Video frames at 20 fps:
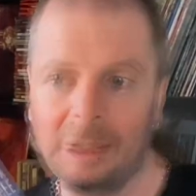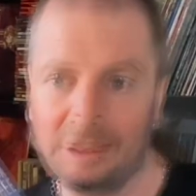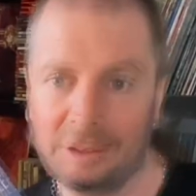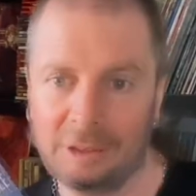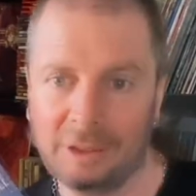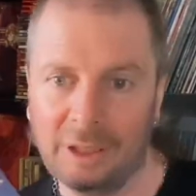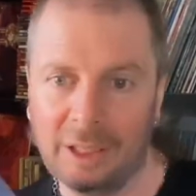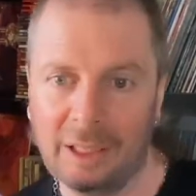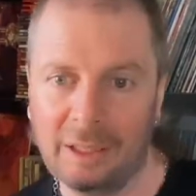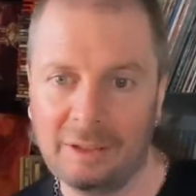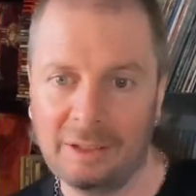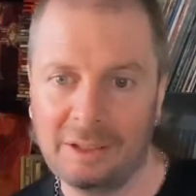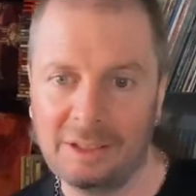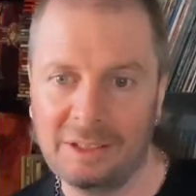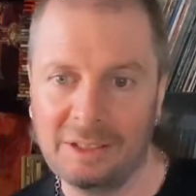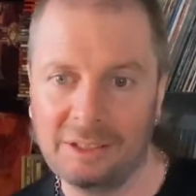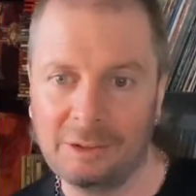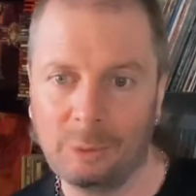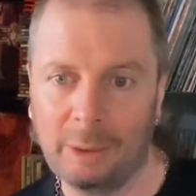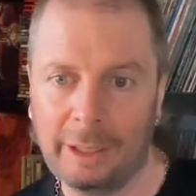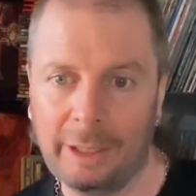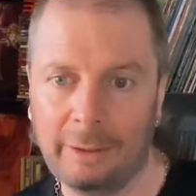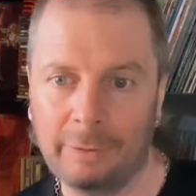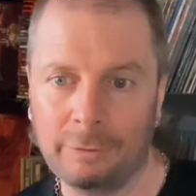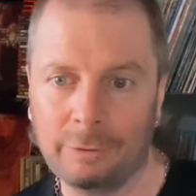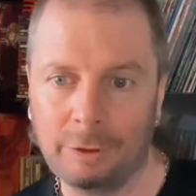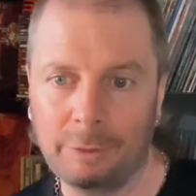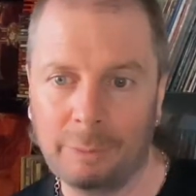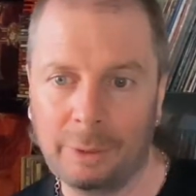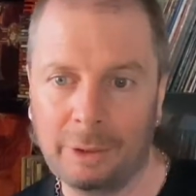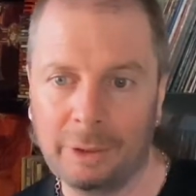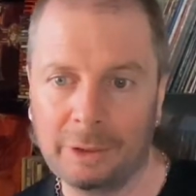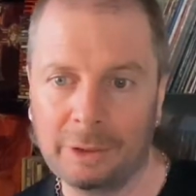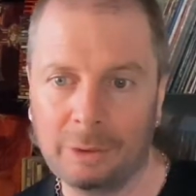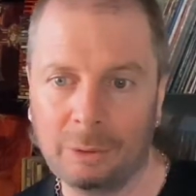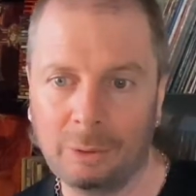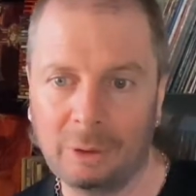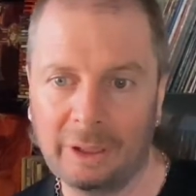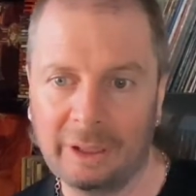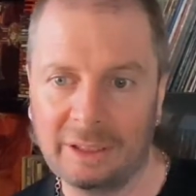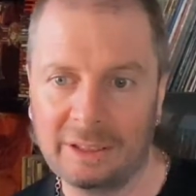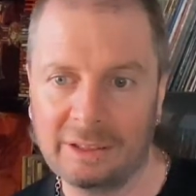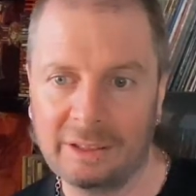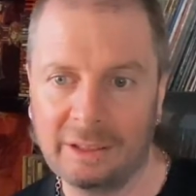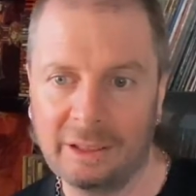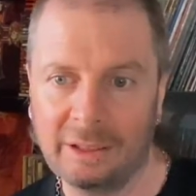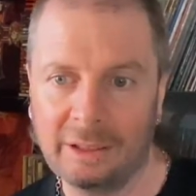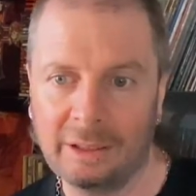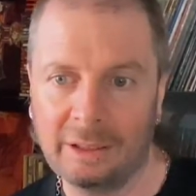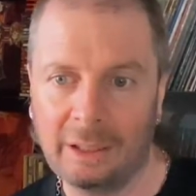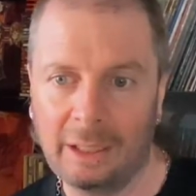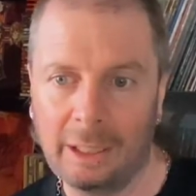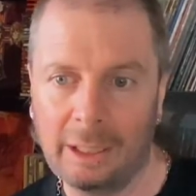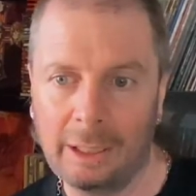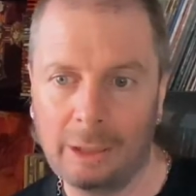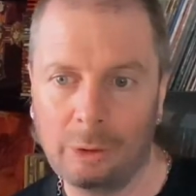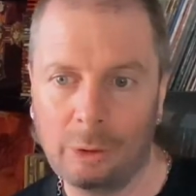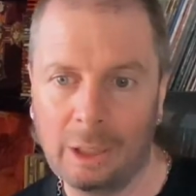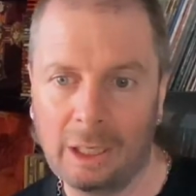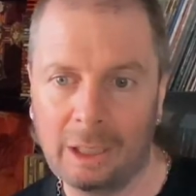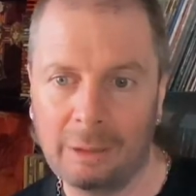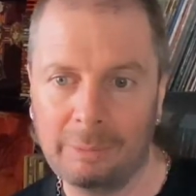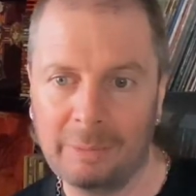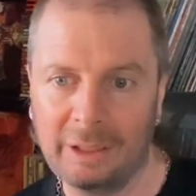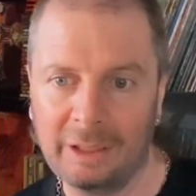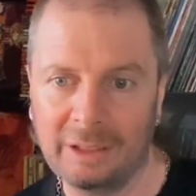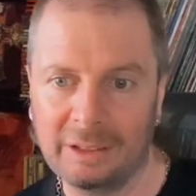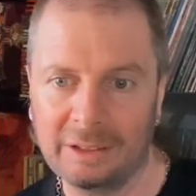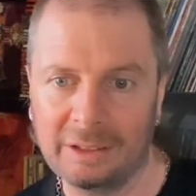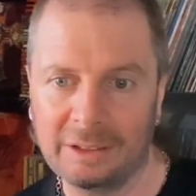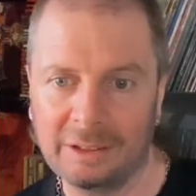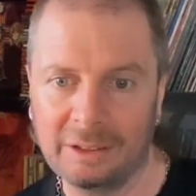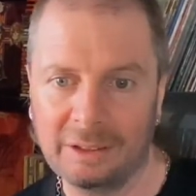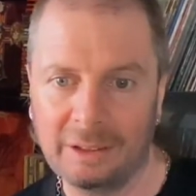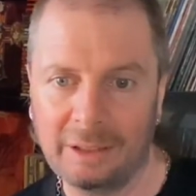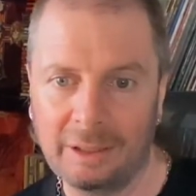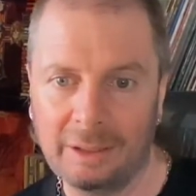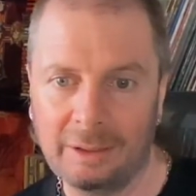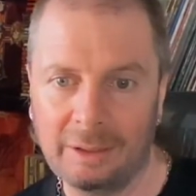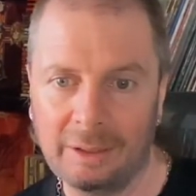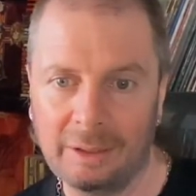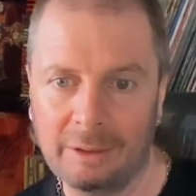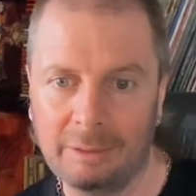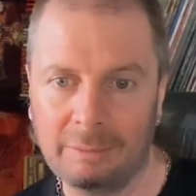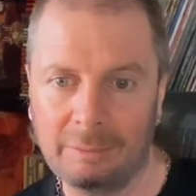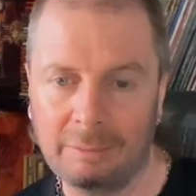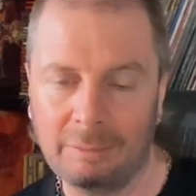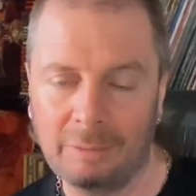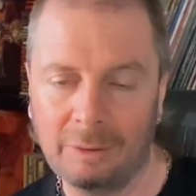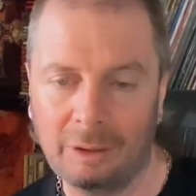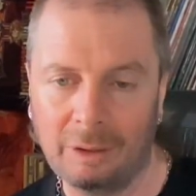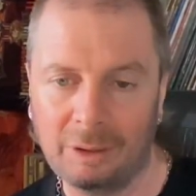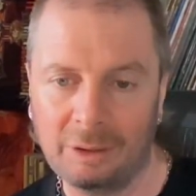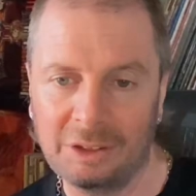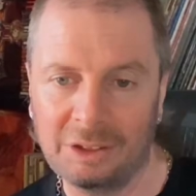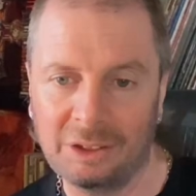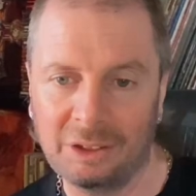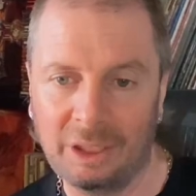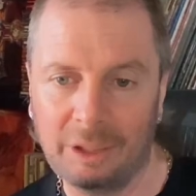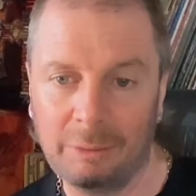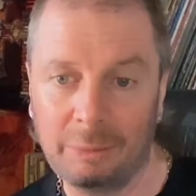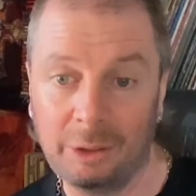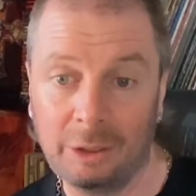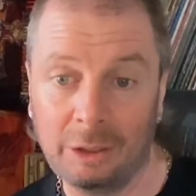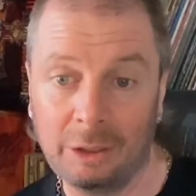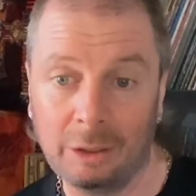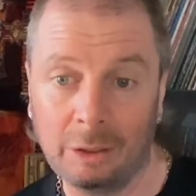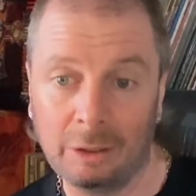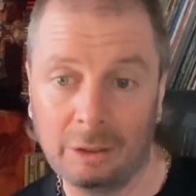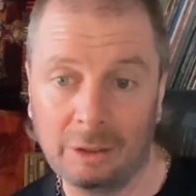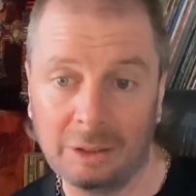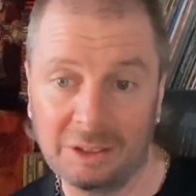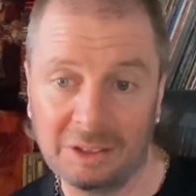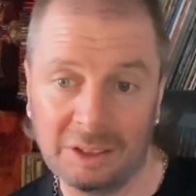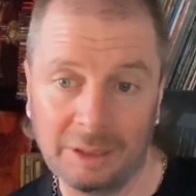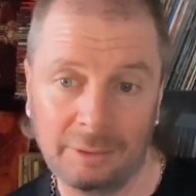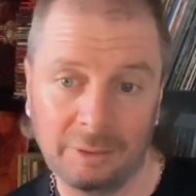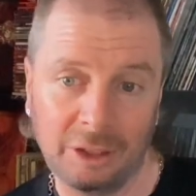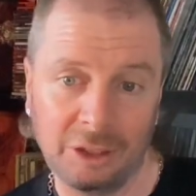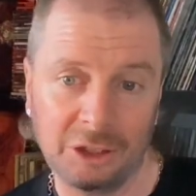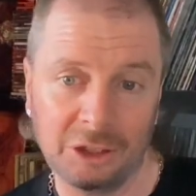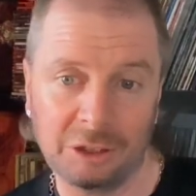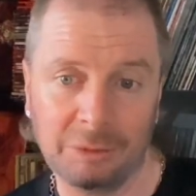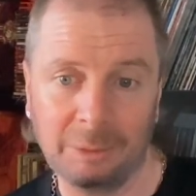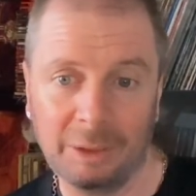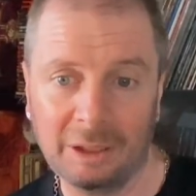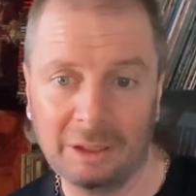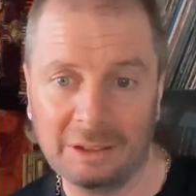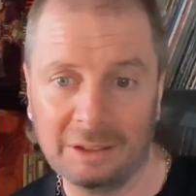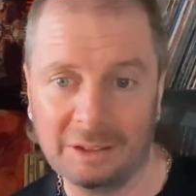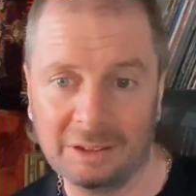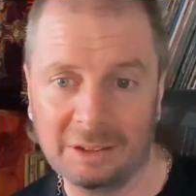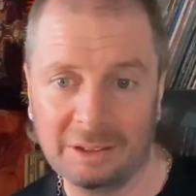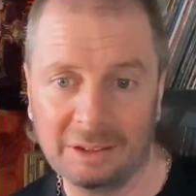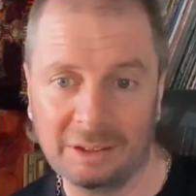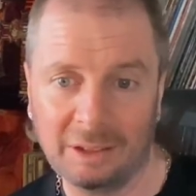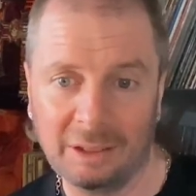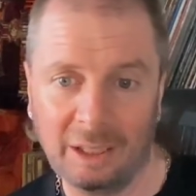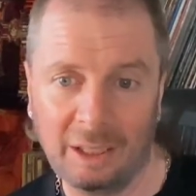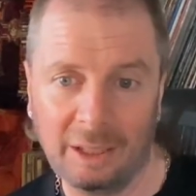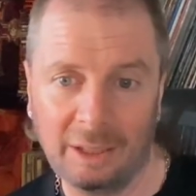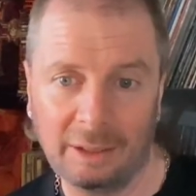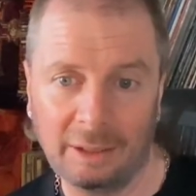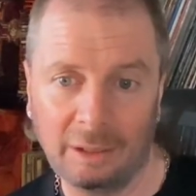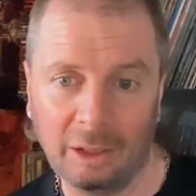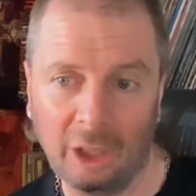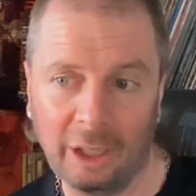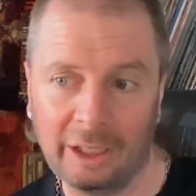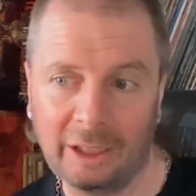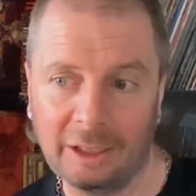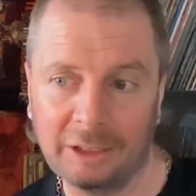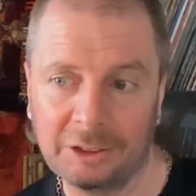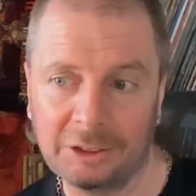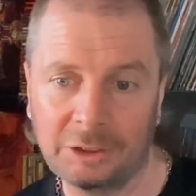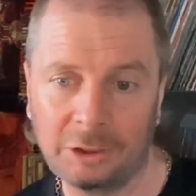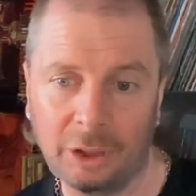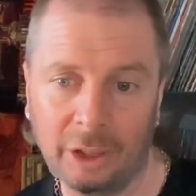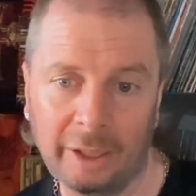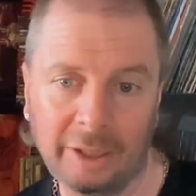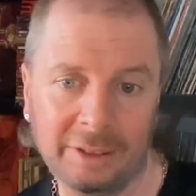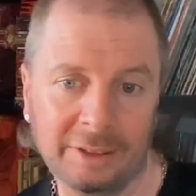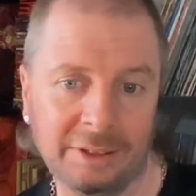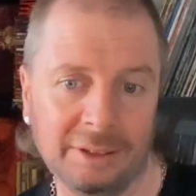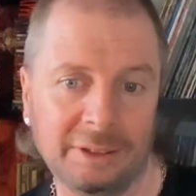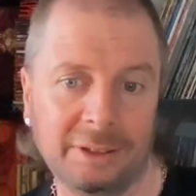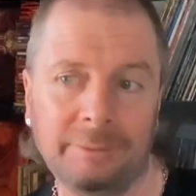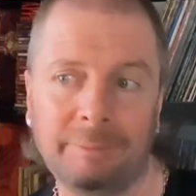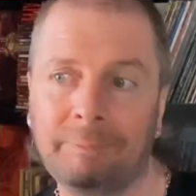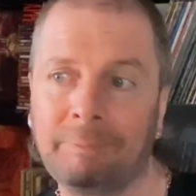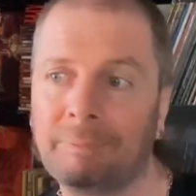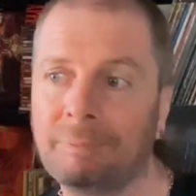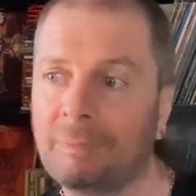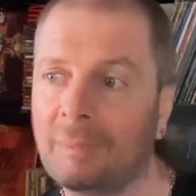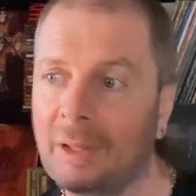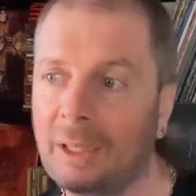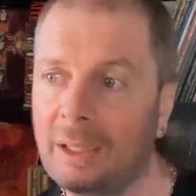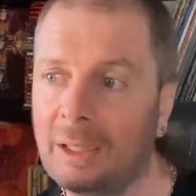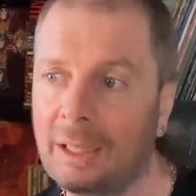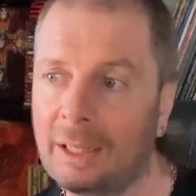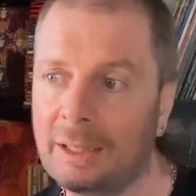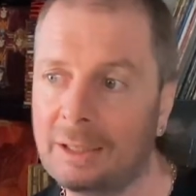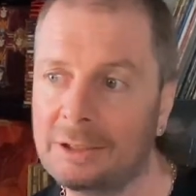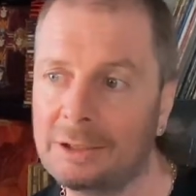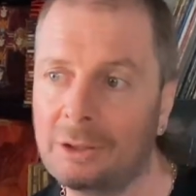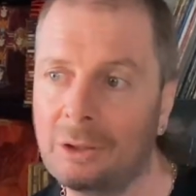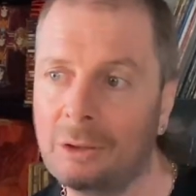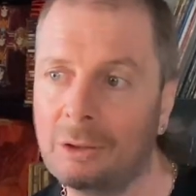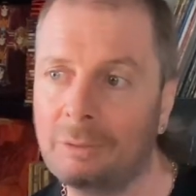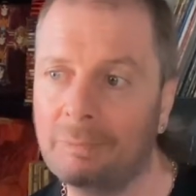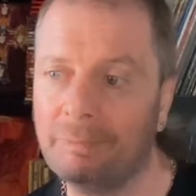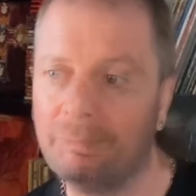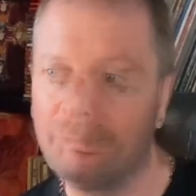So yeah, this is Waiting for a Miracle extended AOR mix, and then on side B you got the 7 inch mix, and Lightning Strikes, another song.